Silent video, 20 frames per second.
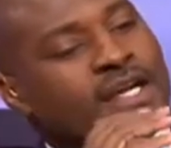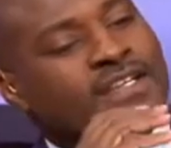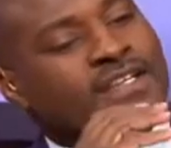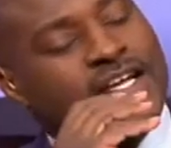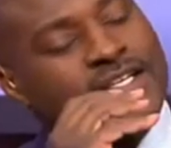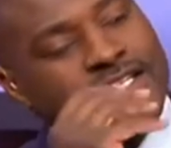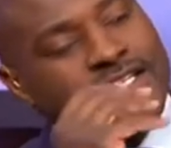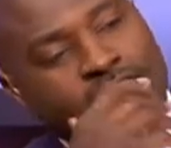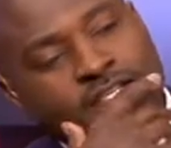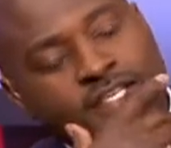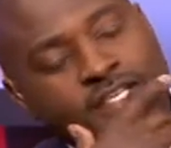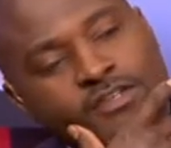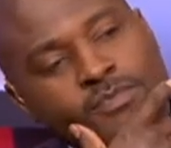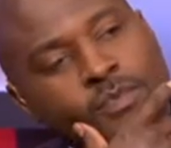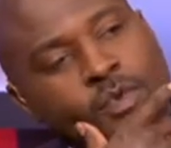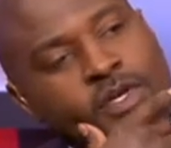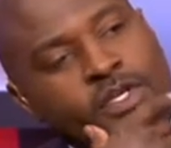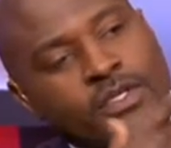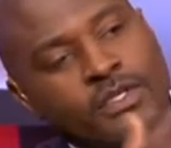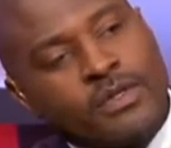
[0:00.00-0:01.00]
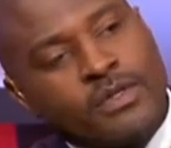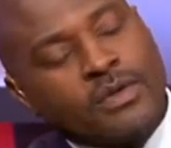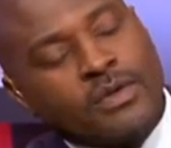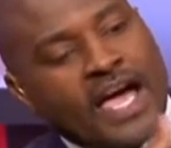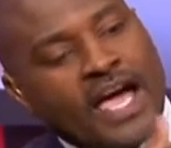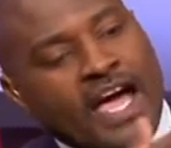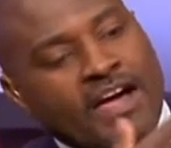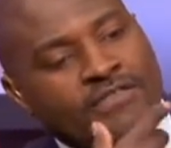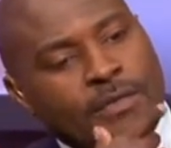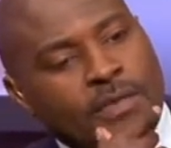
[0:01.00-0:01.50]
I did this morning. You
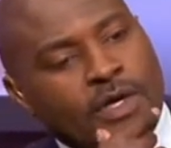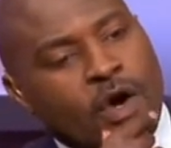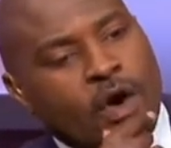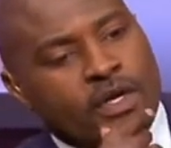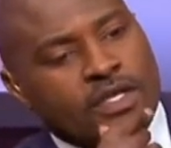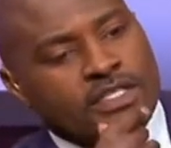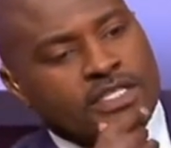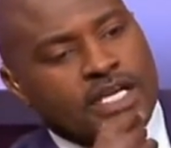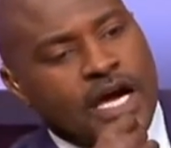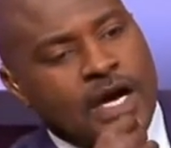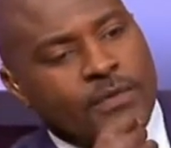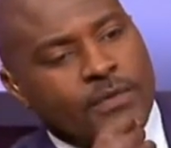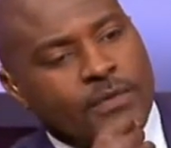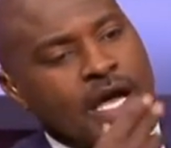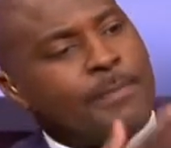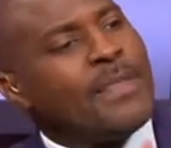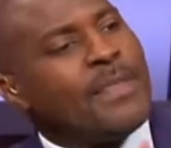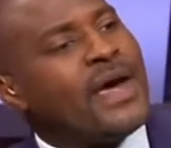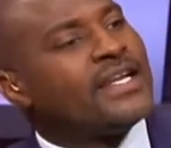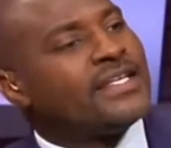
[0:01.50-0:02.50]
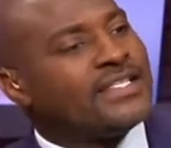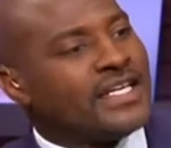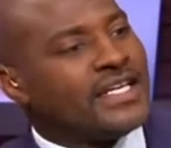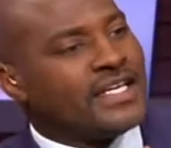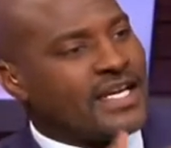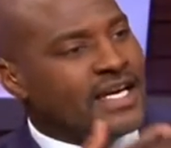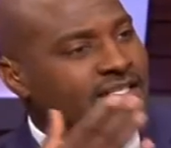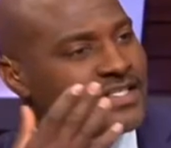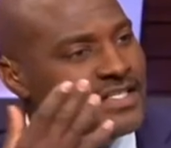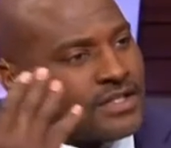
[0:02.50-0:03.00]
laugh at me all the time when I
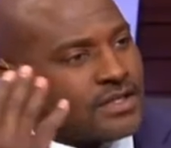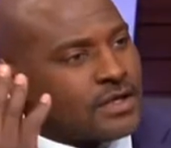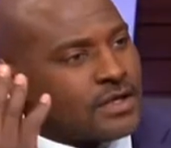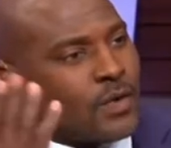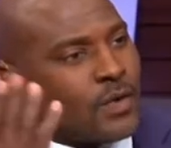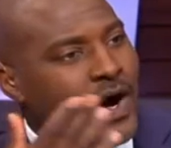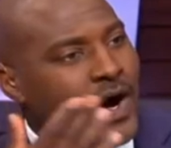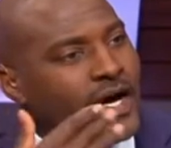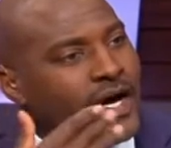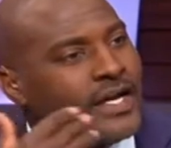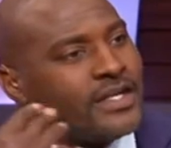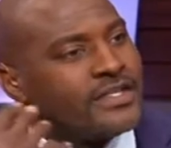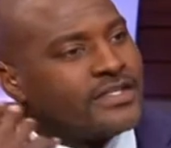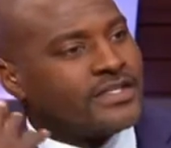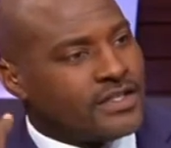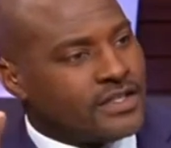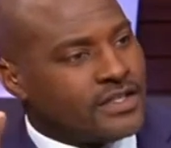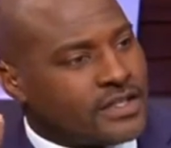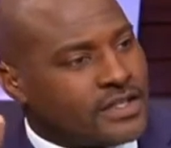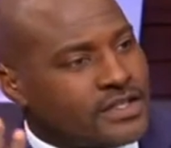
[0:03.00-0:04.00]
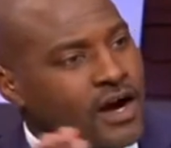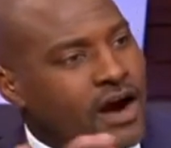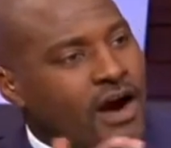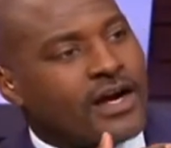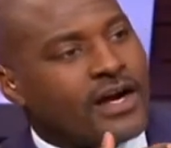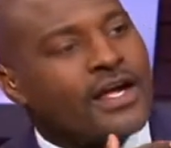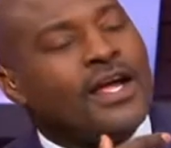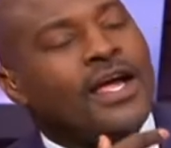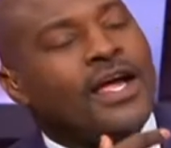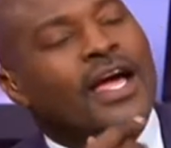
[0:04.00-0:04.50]
meditate. I sit in the quiet, I sit in the
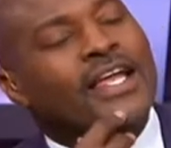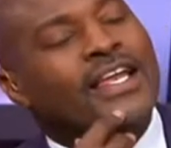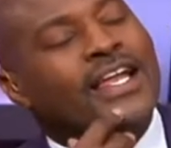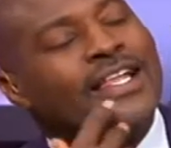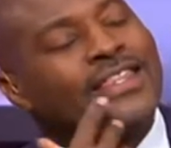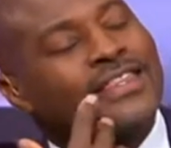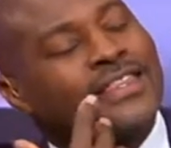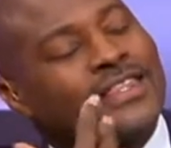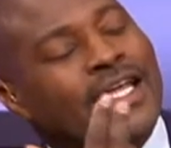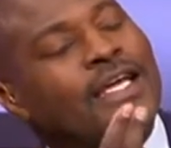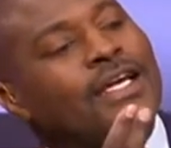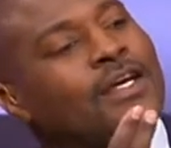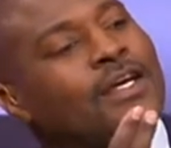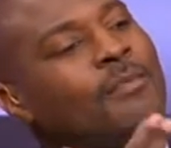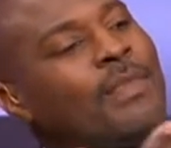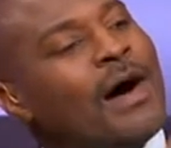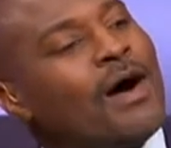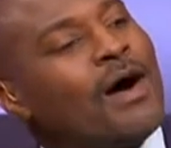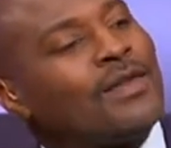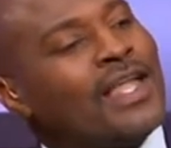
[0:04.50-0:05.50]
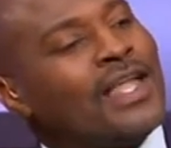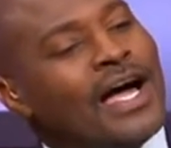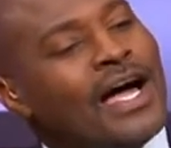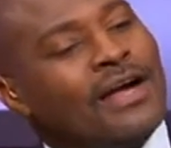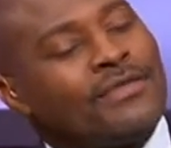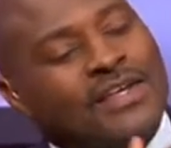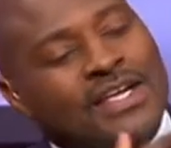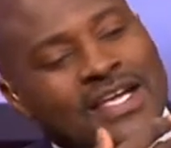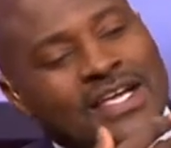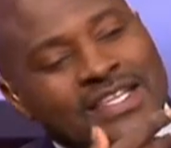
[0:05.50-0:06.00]
dark, and I think about
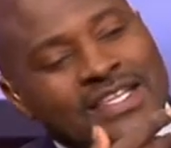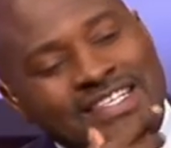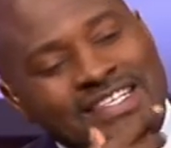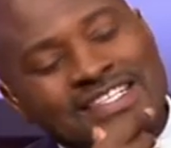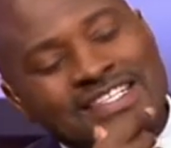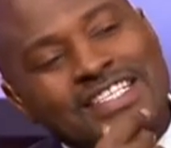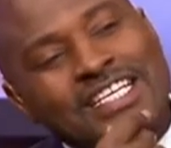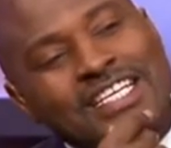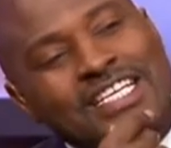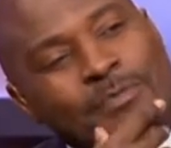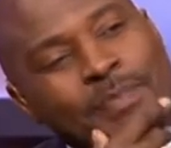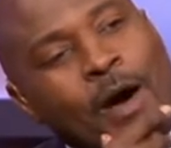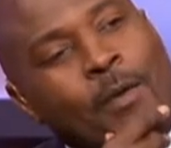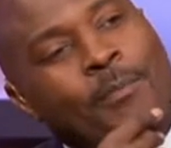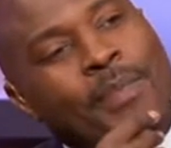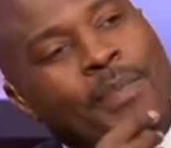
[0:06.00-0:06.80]
life. Just think about